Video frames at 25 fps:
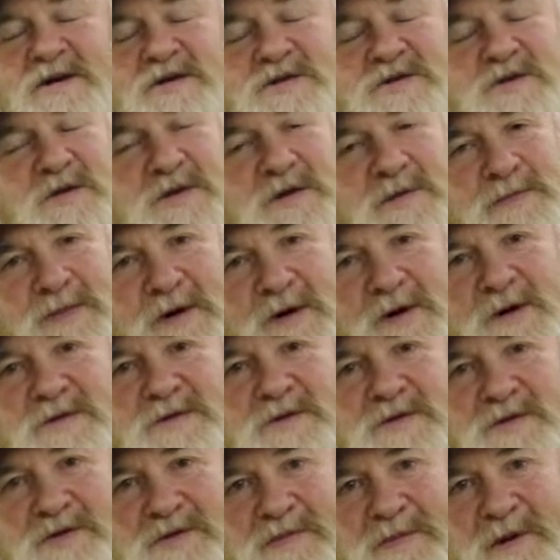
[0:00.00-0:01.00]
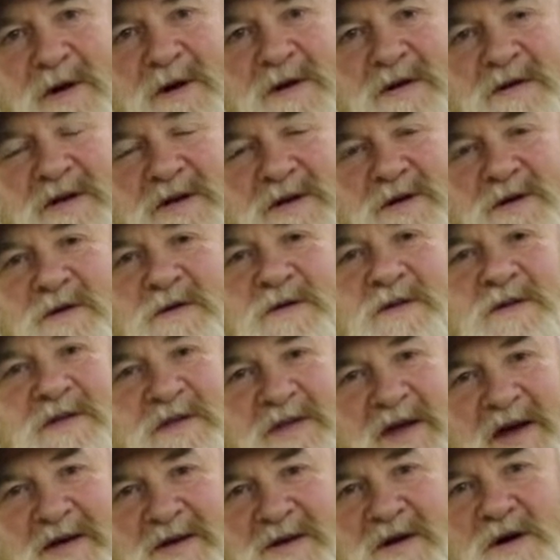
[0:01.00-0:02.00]
So the birds are smart too.
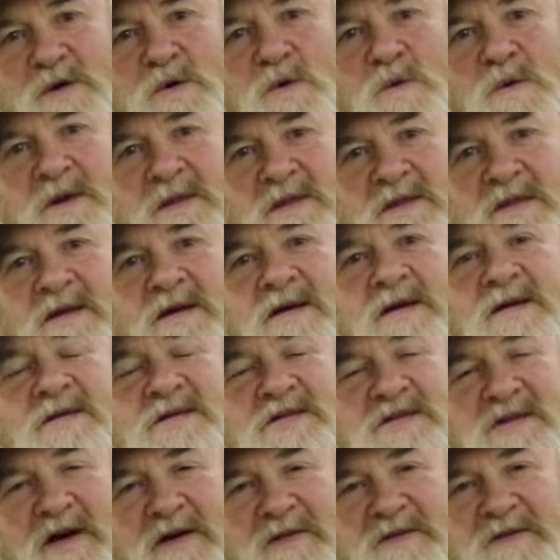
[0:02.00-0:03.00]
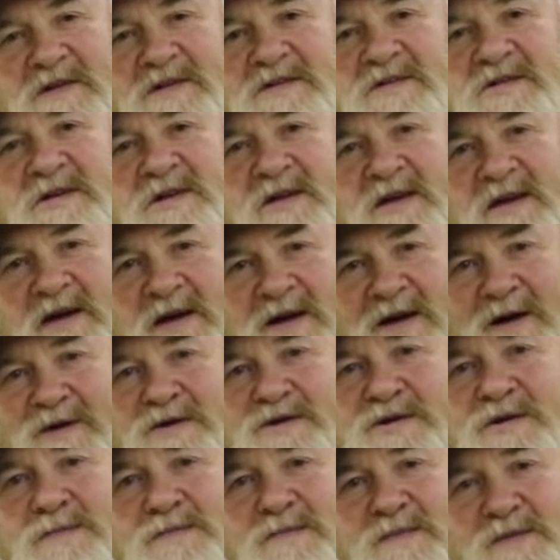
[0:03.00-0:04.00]
They know when the stuff is in the air
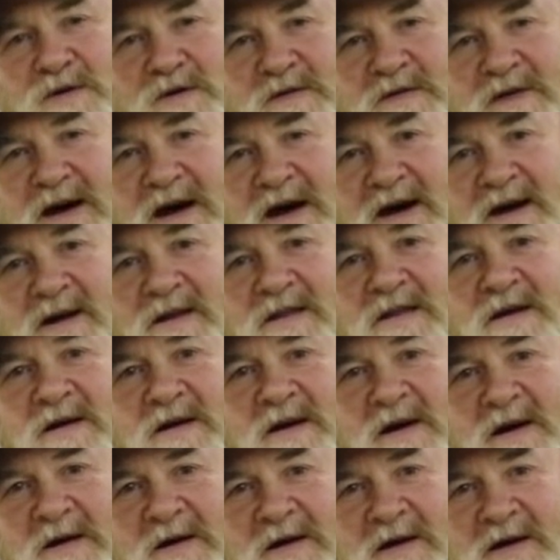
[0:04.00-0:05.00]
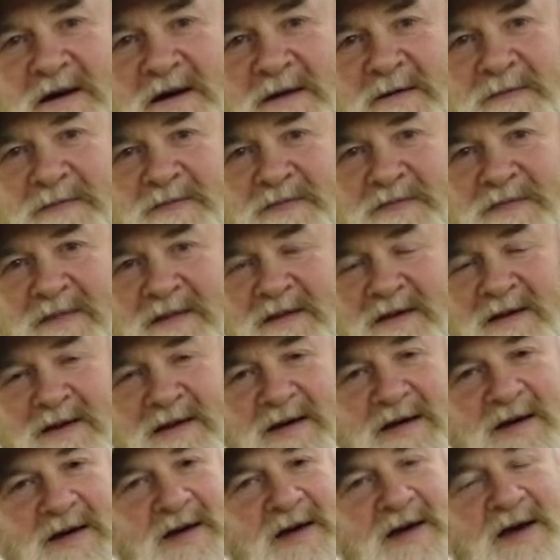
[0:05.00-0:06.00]
to move out of their area.
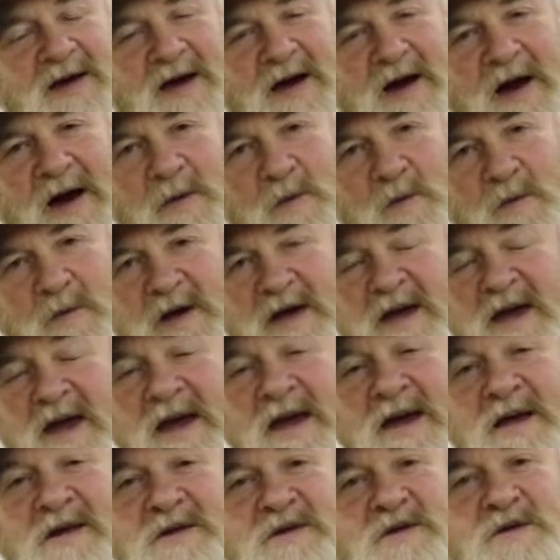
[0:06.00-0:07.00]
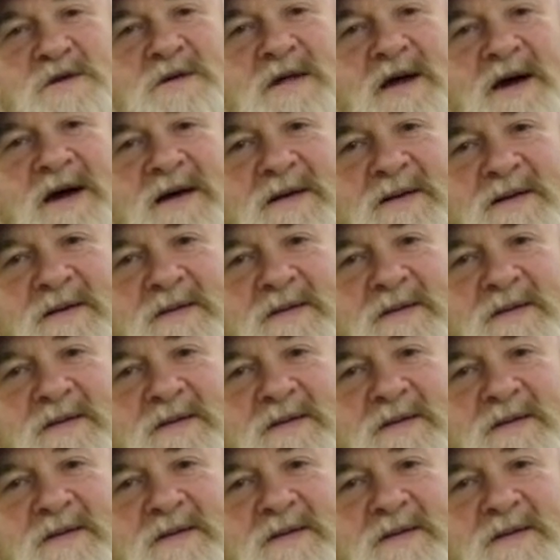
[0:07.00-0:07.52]
We can't do that.